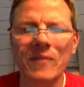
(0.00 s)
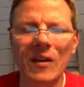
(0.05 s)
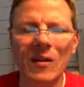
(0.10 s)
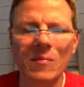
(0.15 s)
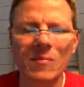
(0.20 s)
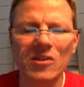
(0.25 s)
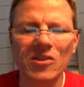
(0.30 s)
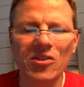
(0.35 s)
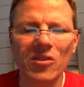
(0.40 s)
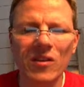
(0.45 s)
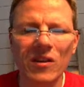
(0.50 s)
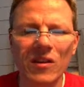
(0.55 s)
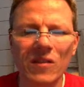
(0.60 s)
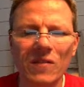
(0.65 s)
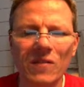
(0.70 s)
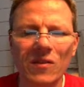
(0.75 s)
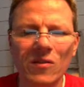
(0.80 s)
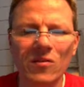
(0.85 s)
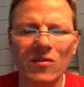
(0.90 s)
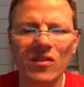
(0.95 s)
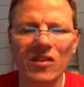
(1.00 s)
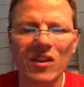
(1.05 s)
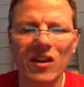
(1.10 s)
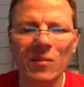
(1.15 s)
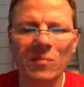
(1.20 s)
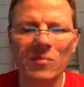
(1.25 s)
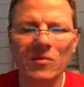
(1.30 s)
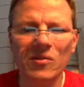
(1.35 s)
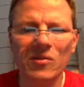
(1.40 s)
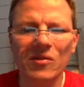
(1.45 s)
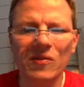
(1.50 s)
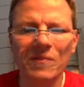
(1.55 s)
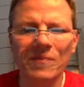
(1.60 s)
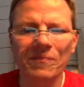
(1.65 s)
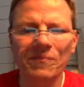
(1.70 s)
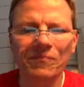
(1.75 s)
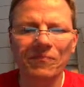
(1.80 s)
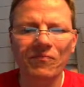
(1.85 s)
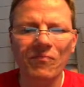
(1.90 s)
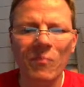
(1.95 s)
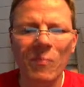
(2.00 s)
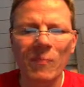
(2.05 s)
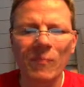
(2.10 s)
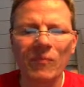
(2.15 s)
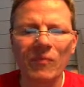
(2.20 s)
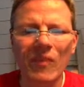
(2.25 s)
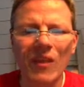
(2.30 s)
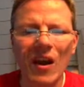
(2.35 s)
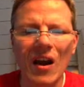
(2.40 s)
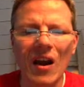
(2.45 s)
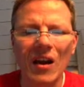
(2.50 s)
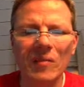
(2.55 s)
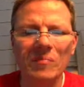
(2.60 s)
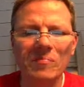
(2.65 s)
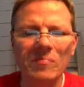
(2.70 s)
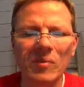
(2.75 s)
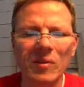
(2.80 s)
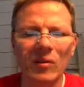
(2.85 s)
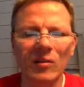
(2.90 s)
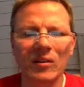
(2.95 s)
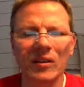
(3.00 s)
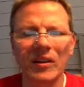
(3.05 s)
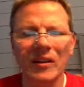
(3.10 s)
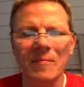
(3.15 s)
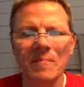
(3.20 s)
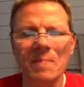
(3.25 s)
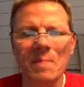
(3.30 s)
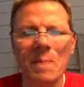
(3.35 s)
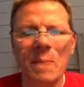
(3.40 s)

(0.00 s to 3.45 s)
I'm going to show you a few tips on building